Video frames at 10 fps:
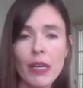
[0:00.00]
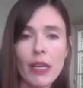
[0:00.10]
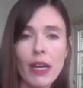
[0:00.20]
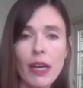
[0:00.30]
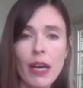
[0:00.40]

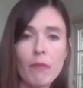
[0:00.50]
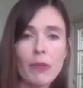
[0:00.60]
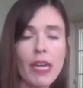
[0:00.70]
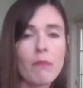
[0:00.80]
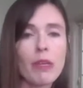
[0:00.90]

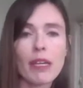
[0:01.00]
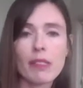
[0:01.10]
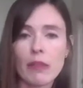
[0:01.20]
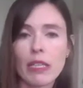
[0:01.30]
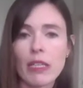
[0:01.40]
But the MBA
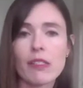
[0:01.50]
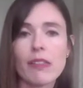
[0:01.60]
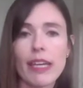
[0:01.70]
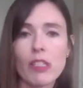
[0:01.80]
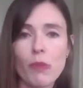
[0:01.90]
is something that
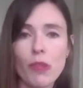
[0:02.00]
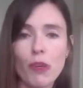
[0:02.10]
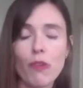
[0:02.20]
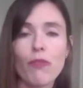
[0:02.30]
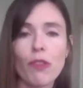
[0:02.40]
stays with
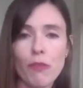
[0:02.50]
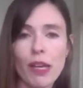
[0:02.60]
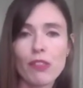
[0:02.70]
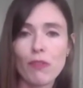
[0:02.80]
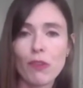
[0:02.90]
you for the
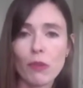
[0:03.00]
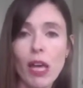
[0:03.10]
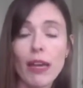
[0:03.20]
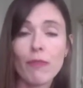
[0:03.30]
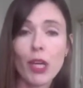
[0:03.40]
rest of your
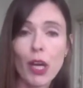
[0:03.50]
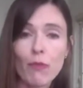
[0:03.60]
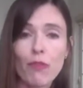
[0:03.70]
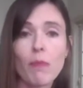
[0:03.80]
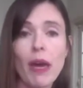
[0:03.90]
life, and
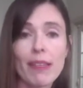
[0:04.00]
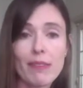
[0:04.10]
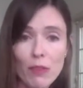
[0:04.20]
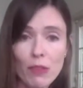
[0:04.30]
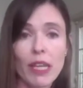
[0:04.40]
hopefully
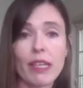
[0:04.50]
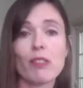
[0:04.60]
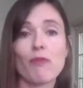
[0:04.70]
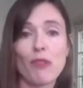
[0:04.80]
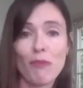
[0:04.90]
pays
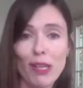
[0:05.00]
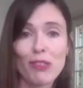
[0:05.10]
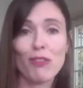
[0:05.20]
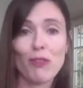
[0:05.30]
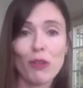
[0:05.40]
dividends for the
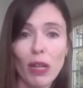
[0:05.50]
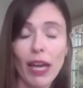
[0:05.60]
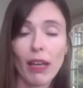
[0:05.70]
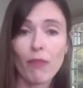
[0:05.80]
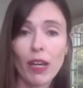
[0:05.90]
rest of your
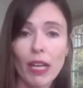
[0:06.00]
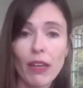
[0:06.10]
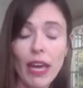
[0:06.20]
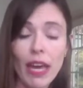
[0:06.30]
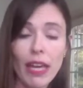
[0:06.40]
life.
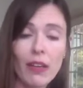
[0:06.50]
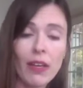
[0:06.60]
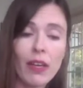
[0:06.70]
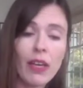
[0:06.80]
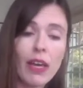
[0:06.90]
And
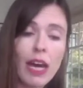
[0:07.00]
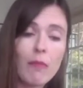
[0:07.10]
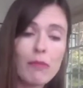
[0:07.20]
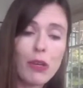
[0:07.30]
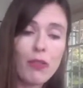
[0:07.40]

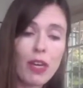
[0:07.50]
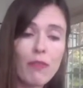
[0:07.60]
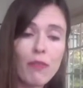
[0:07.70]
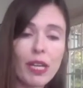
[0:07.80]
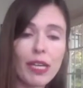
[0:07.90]
So
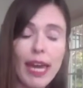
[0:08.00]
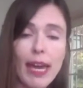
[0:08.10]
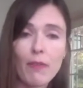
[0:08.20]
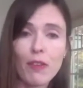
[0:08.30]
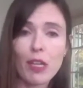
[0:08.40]
think very
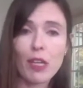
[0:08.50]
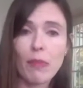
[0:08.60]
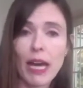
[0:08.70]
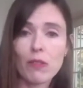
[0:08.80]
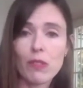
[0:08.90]
carefully
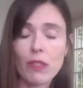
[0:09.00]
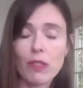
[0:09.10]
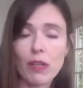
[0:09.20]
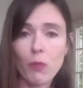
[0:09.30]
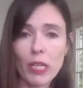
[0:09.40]
about
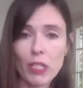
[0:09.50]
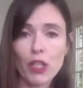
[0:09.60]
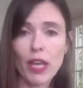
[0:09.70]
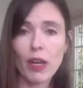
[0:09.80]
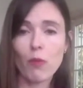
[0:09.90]

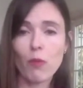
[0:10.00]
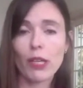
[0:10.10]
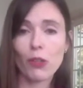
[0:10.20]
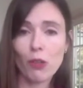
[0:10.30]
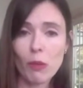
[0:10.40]
which
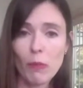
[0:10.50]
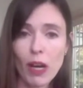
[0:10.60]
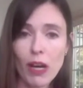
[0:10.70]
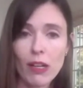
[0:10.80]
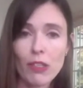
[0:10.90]
network you're going to be
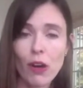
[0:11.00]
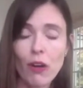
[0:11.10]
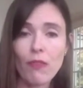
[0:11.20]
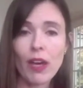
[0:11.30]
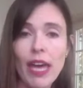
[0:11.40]
part
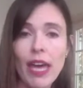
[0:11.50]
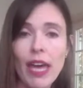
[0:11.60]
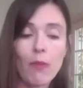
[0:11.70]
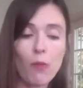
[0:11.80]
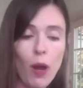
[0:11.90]
of
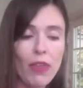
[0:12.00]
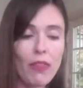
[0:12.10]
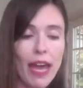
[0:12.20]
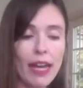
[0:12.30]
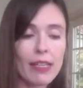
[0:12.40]
and whether
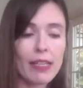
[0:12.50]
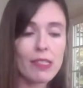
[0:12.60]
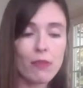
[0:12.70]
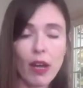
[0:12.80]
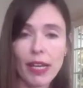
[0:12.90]
that is
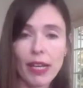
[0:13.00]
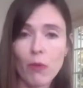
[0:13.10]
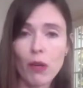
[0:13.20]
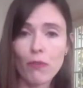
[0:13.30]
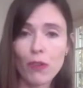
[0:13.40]
the right
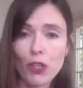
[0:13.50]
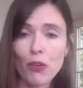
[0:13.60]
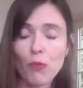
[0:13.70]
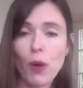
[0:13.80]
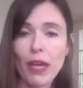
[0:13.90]
network for
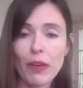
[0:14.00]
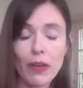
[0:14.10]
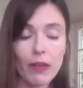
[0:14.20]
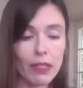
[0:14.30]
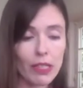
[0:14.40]
you,
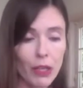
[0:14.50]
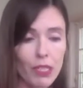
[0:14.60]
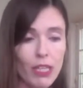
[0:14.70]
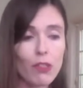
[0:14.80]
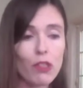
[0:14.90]
whether,
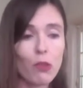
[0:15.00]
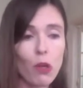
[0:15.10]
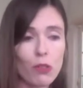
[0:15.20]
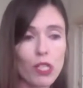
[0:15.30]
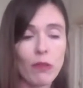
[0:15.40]
given your
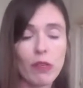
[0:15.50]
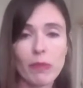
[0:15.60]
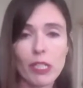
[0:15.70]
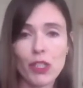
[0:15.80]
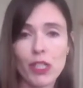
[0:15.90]
long-term
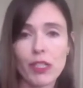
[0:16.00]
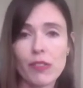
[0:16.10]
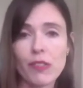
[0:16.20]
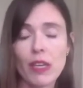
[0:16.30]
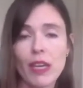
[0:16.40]

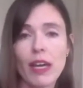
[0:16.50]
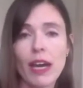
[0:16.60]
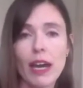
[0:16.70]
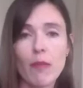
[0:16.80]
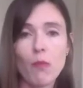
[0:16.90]
ambitions,
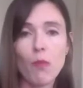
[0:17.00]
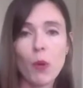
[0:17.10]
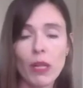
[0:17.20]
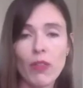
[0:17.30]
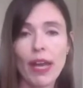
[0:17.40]

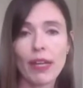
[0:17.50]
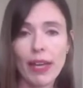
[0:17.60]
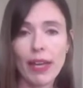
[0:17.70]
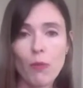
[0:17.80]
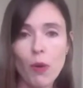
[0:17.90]
will that
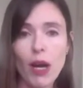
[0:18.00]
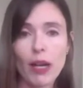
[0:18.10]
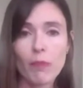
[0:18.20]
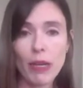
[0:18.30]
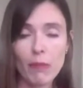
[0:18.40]

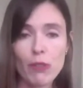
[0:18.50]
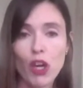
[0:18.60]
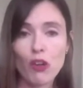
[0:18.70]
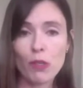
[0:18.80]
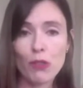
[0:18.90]
network be able
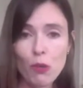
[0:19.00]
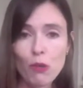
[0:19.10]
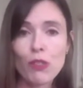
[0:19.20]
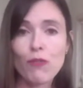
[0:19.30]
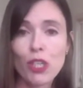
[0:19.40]
to open
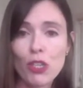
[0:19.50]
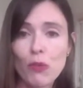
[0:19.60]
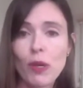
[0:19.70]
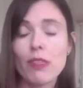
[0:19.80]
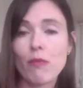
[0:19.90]
doors for
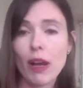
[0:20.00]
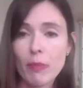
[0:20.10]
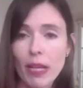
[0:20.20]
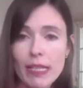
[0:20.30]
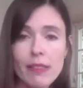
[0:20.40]
you in the
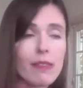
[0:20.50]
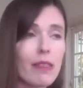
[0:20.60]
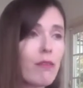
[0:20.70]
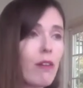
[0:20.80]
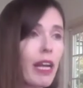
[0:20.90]
right places,
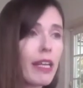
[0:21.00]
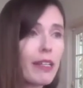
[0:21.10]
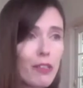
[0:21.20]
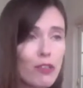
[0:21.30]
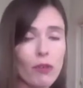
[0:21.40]
in the right
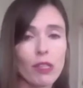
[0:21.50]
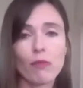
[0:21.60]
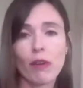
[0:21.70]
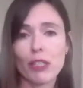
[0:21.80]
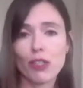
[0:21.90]
industry, in
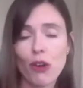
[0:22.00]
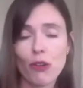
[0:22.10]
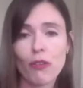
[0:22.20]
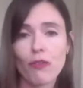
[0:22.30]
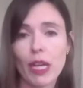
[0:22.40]
the right
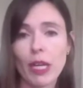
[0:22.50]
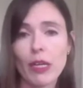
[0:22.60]
geography?